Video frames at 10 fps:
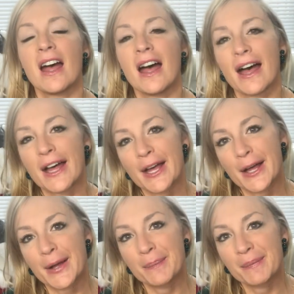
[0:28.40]

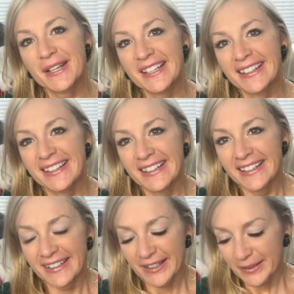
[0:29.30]
I
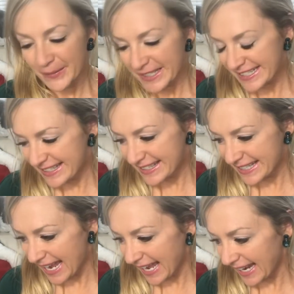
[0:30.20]
wanted to
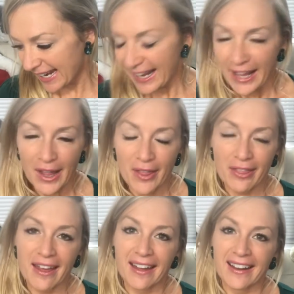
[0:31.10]
say
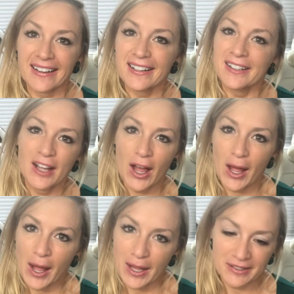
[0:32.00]
that
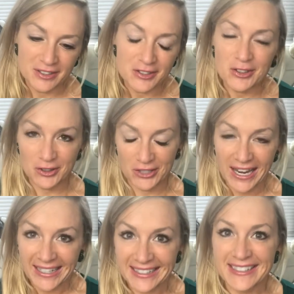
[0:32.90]

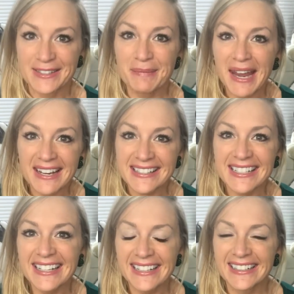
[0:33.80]
Shane is
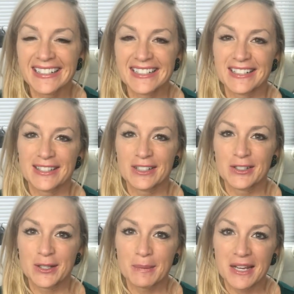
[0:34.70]
amazing and he does such
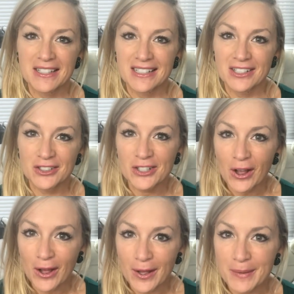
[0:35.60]
an amazing
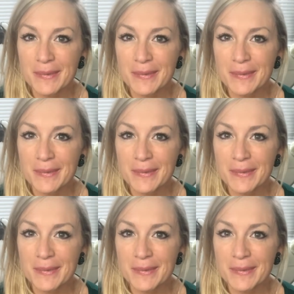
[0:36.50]
job